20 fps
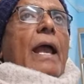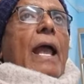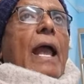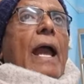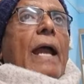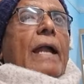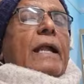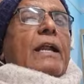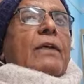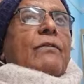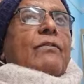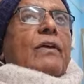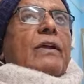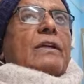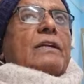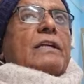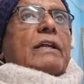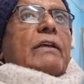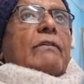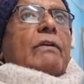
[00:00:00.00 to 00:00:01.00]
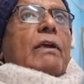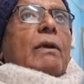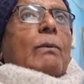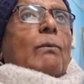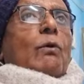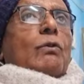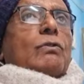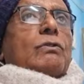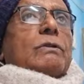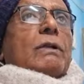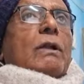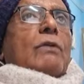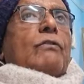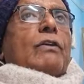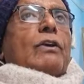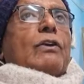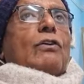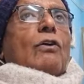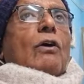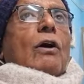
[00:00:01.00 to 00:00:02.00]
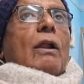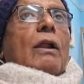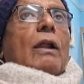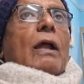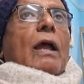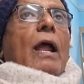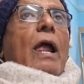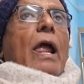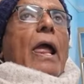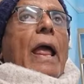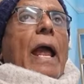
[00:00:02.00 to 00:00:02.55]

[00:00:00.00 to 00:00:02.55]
and defensive emotional withdrawal.